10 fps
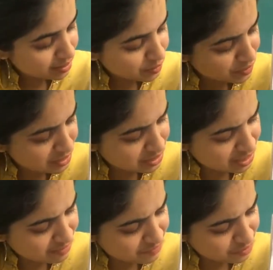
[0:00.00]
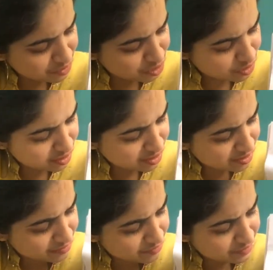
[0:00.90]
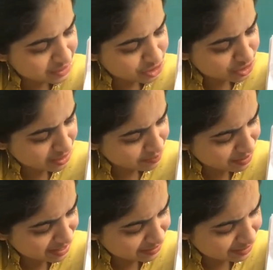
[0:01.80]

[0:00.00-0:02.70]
You just have to draw a V shape like